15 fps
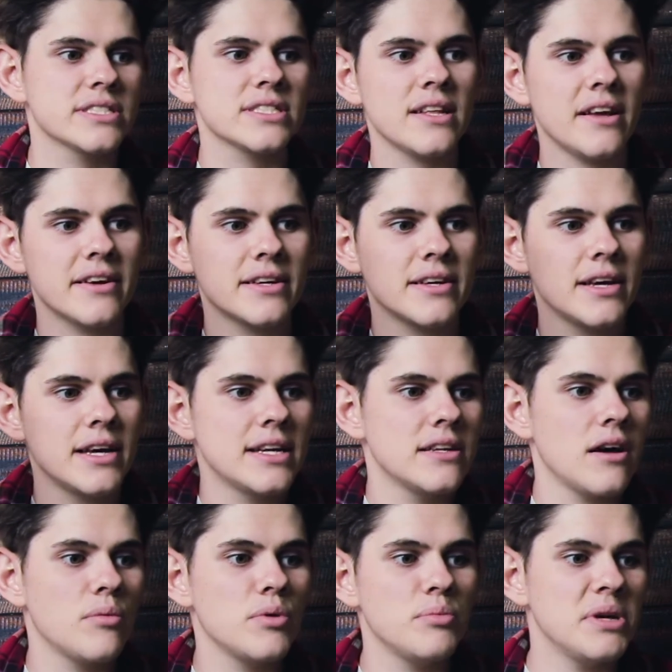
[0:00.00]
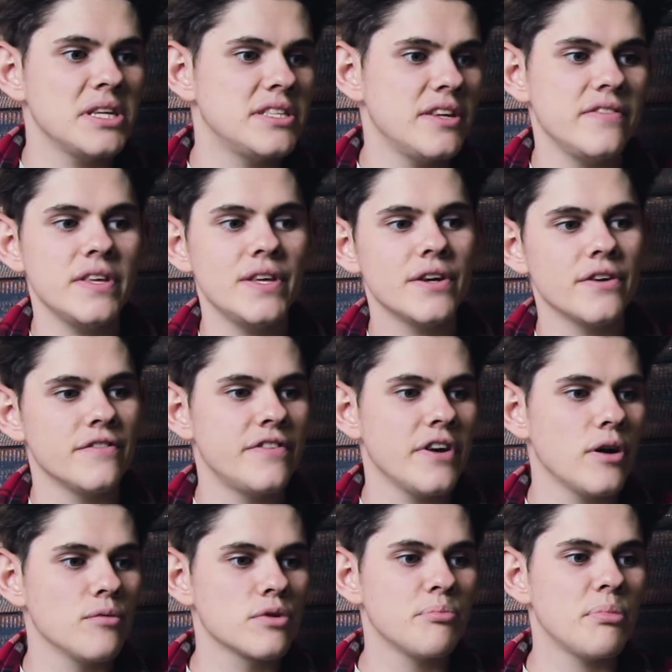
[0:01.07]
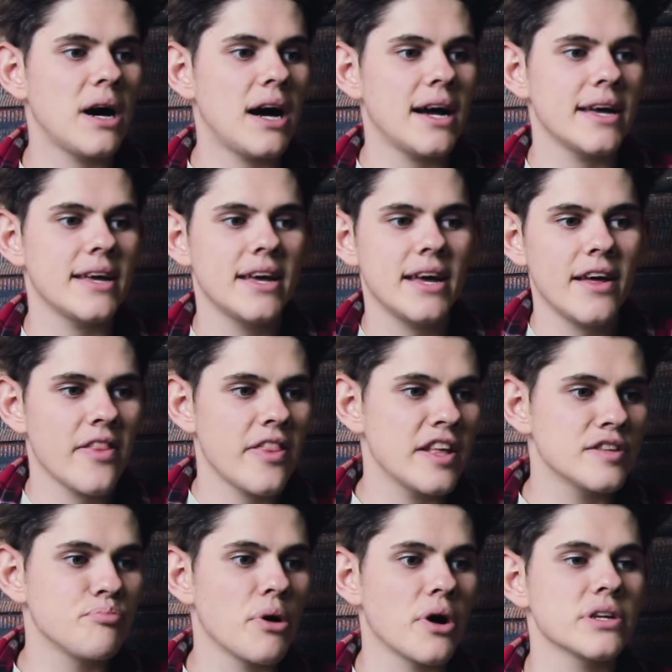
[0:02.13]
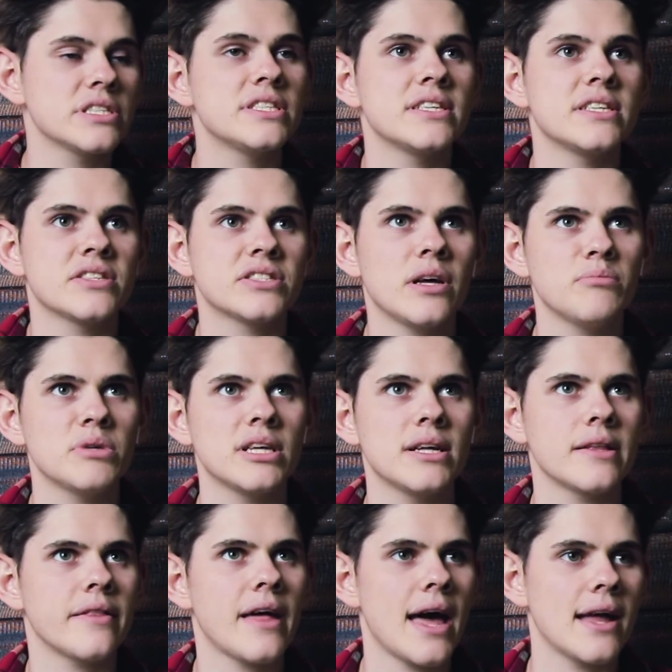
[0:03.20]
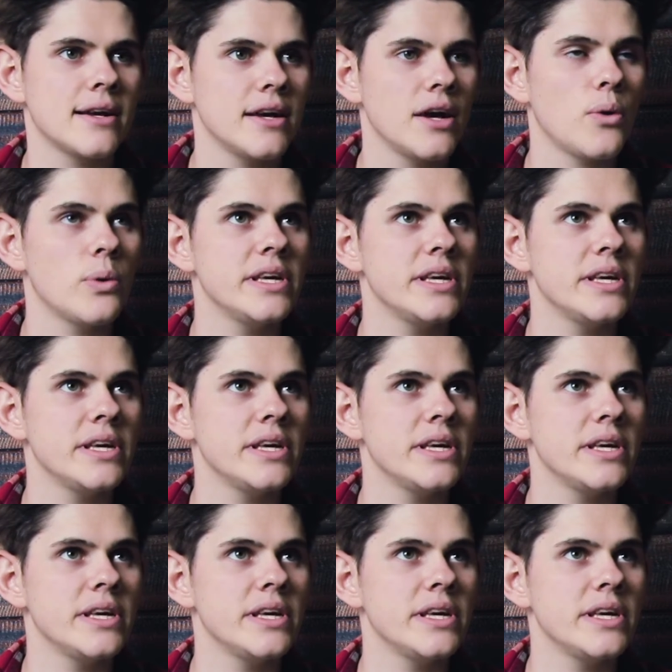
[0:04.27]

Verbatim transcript: it's like WBTV or filmed by this person or something like that.